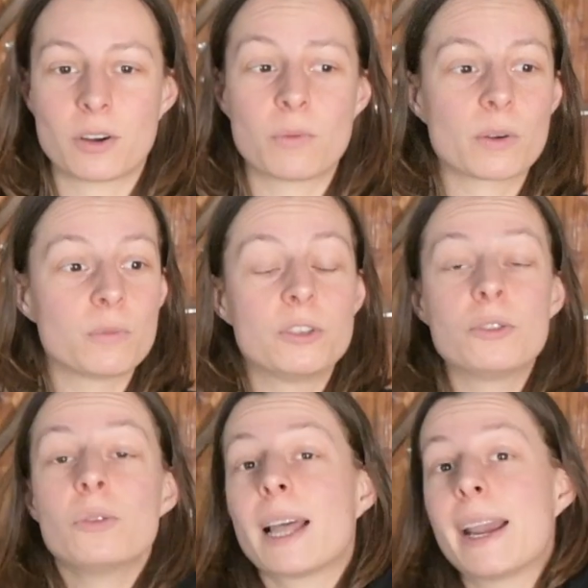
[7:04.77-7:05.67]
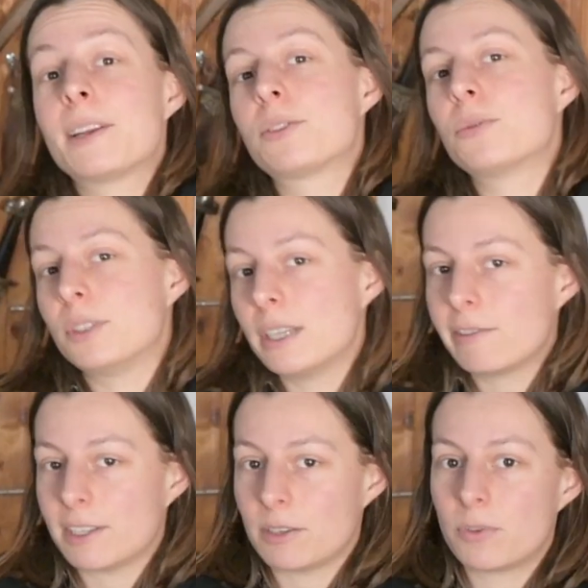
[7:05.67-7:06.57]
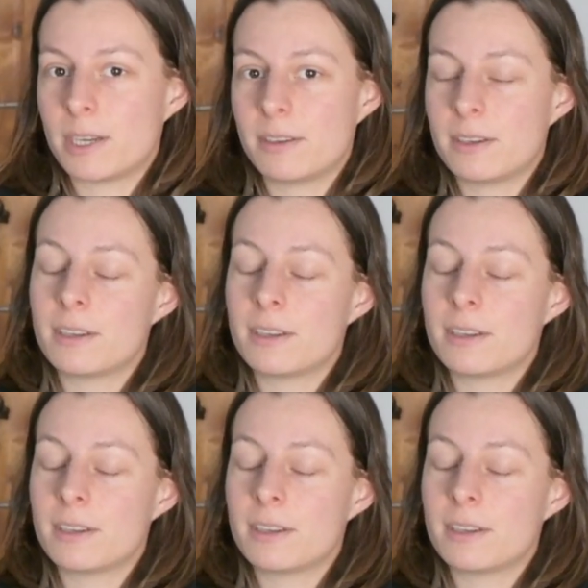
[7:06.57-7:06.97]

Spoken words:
or what would you like to receive as a present?